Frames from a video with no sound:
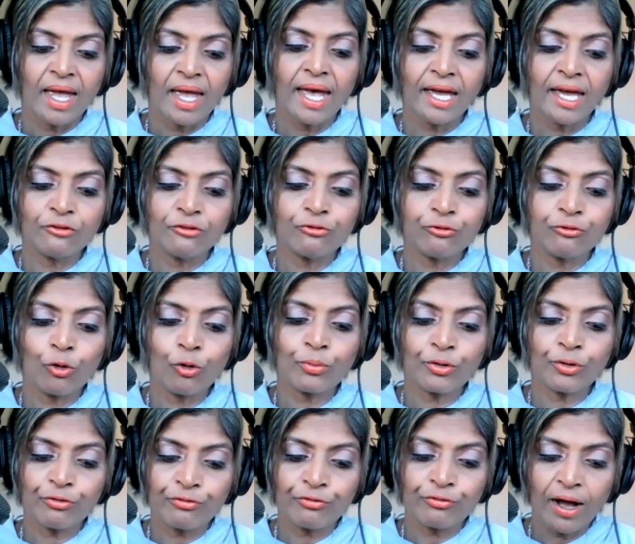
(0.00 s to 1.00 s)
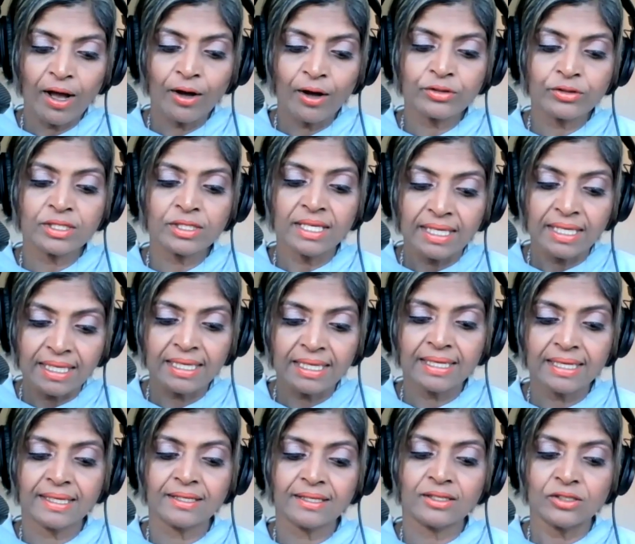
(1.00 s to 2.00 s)
and for profound
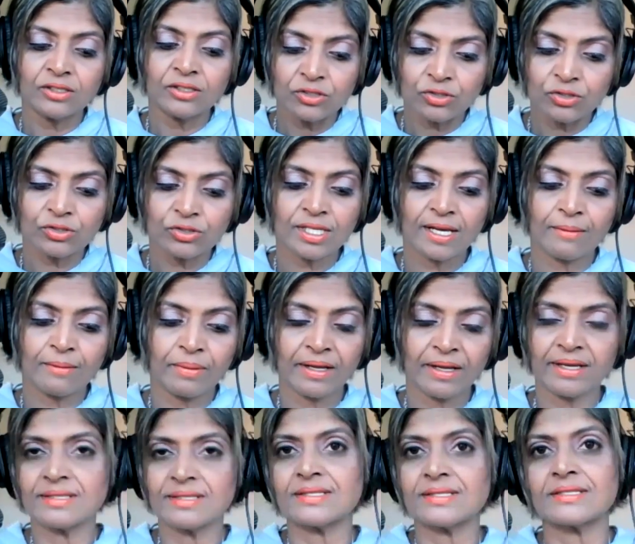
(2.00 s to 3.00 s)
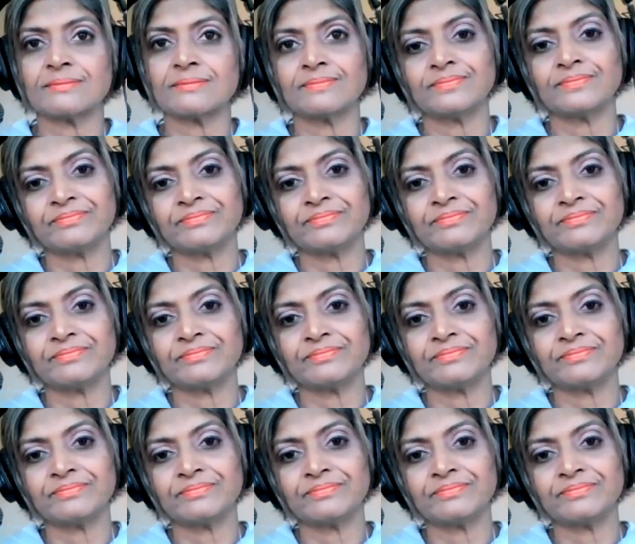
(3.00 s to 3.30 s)
healing to take place.